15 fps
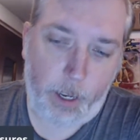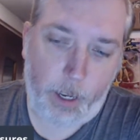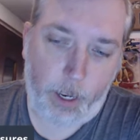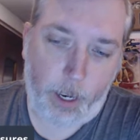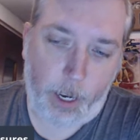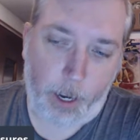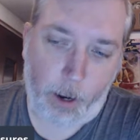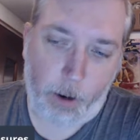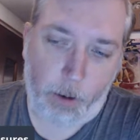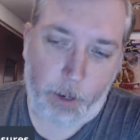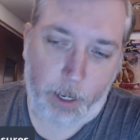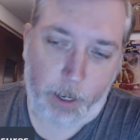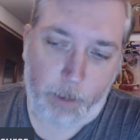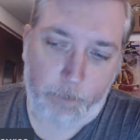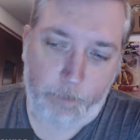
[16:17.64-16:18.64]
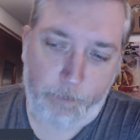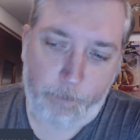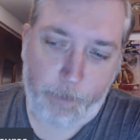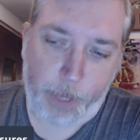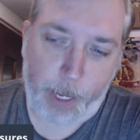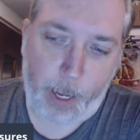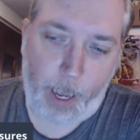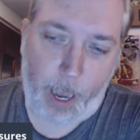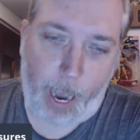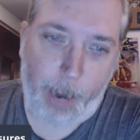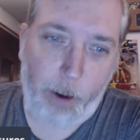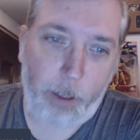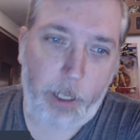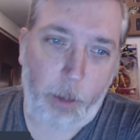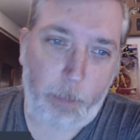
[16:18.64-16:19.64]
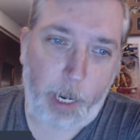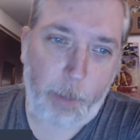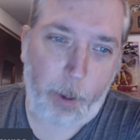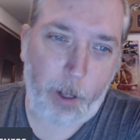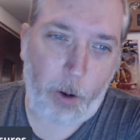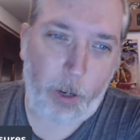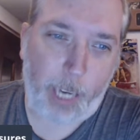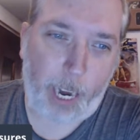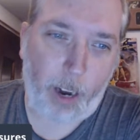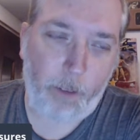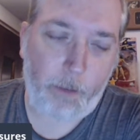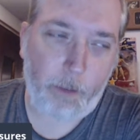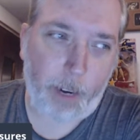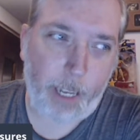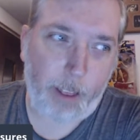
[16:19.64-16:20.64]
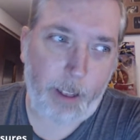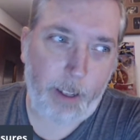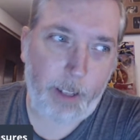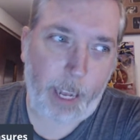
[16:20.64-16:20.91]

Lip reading: I know some people don't care for Ethan.